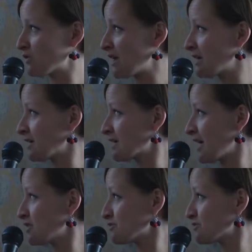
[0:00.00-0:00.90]
thing and
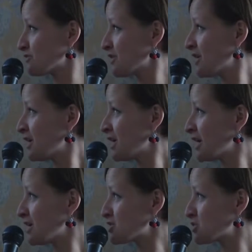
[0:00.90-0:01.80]
kind of
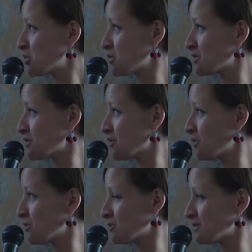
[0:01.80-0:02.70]
turned the whole